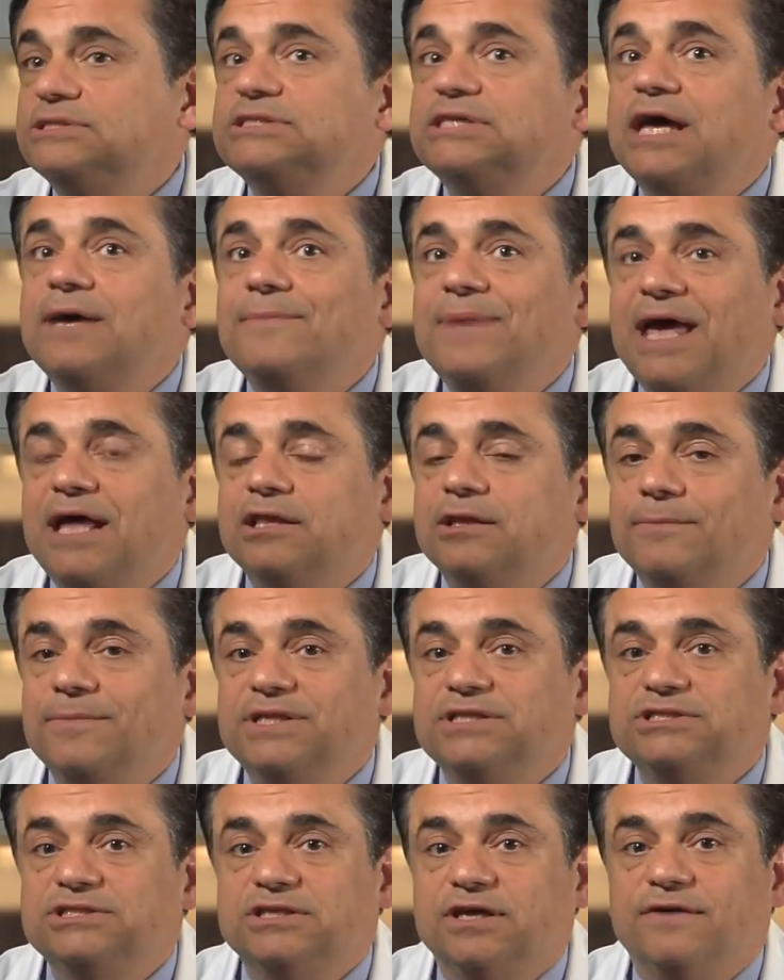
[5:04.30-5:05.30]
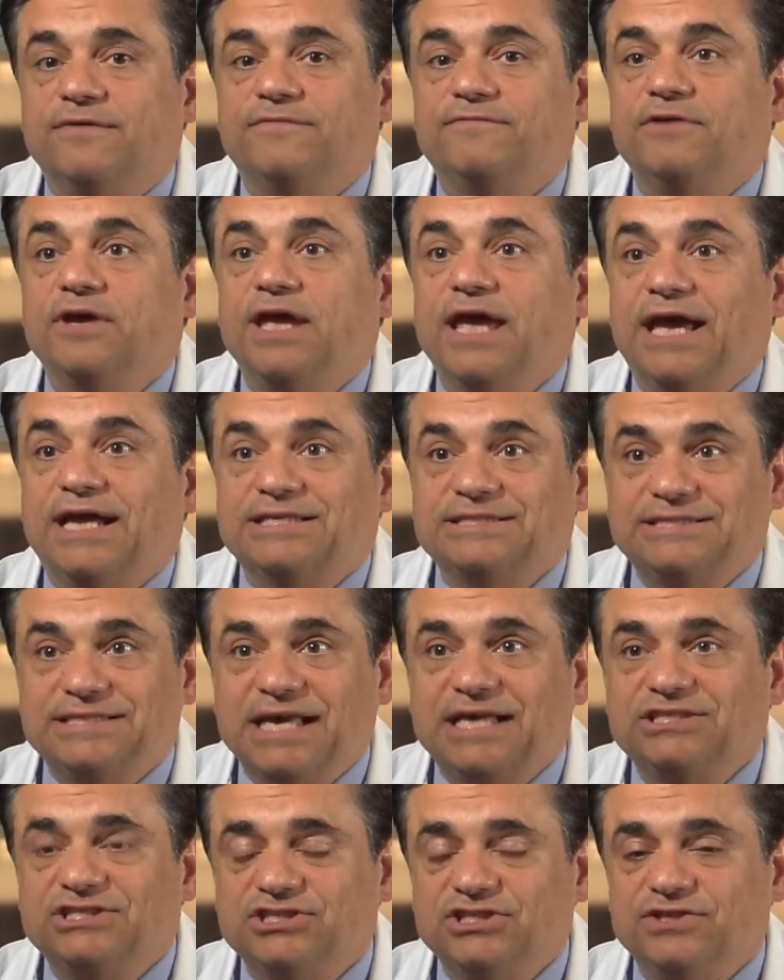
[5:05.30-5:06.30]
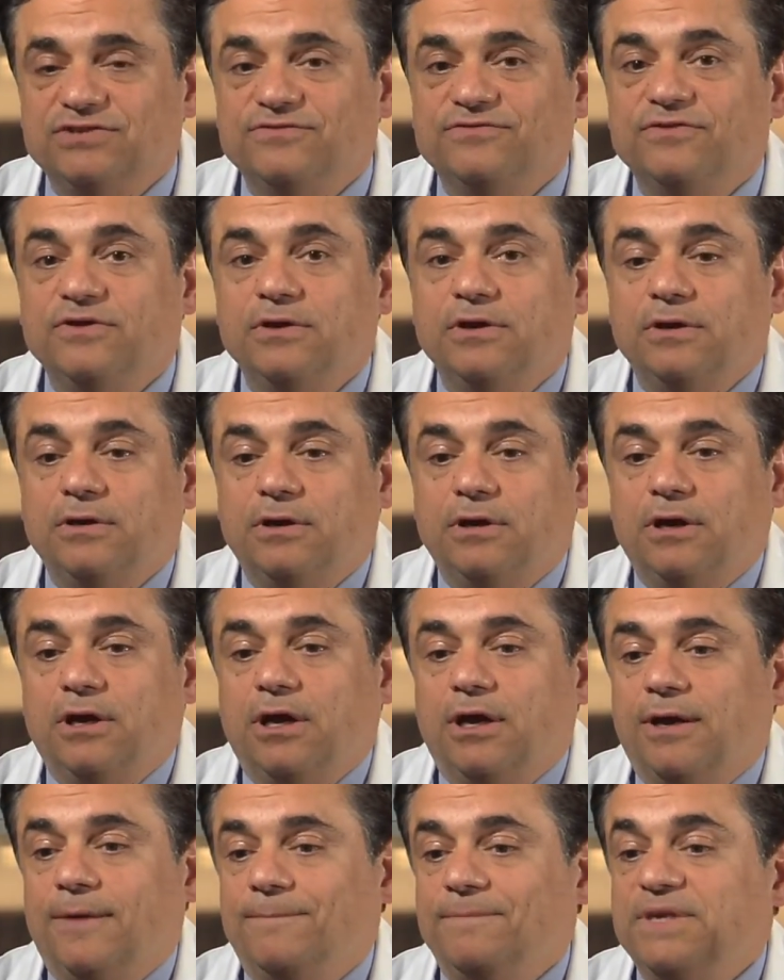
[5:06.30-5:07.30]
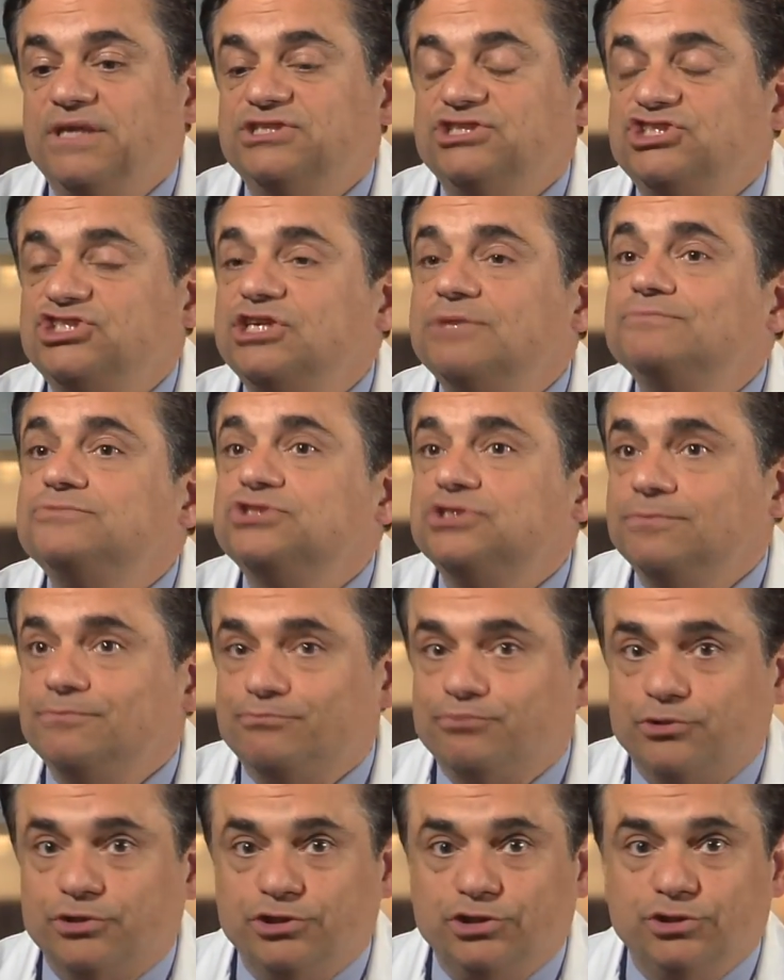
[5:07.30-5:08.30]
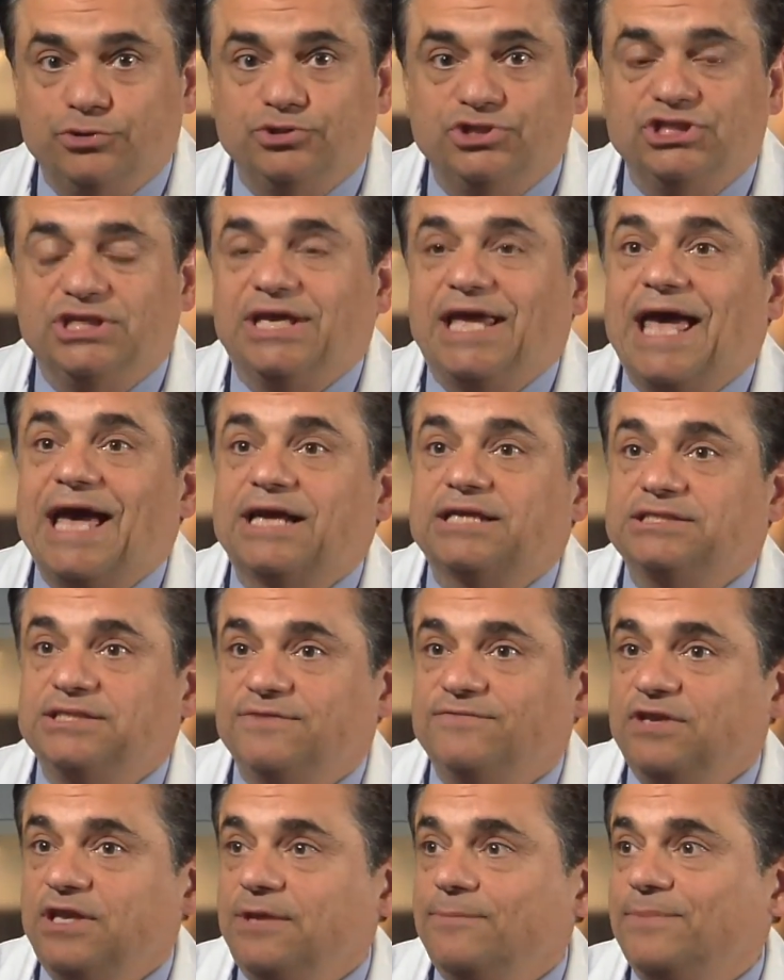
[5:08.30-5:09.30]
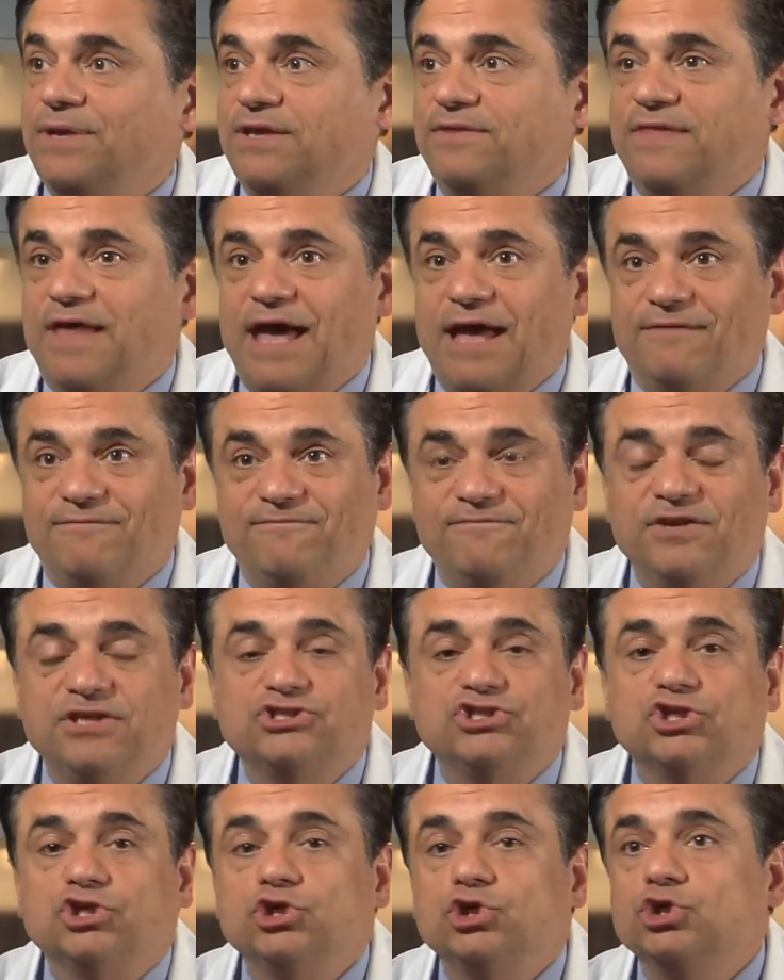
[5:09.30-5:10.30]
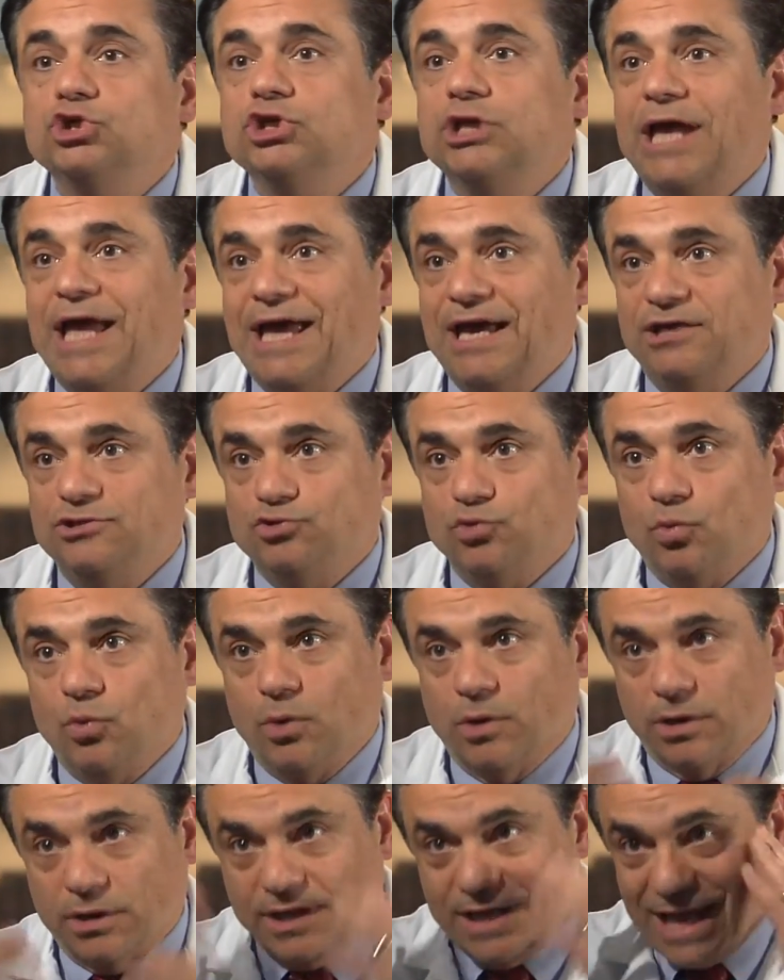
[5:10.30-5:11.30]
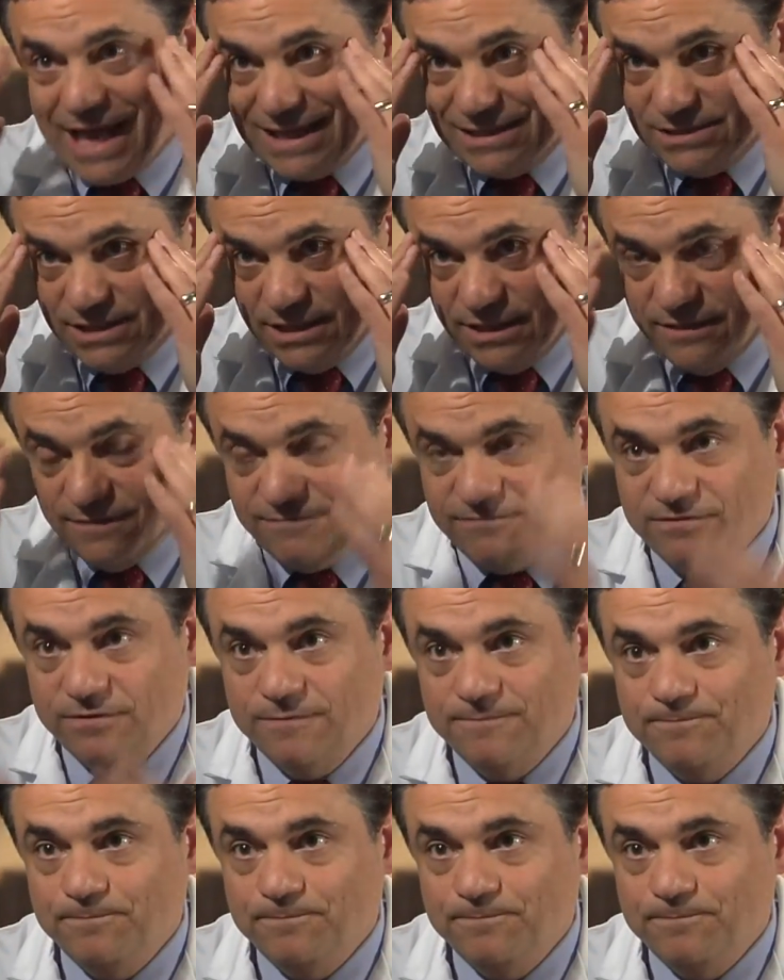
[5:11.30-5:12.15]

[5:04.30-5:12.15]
some elements of excessive symptom-producing activity, be that physical and or cognitive,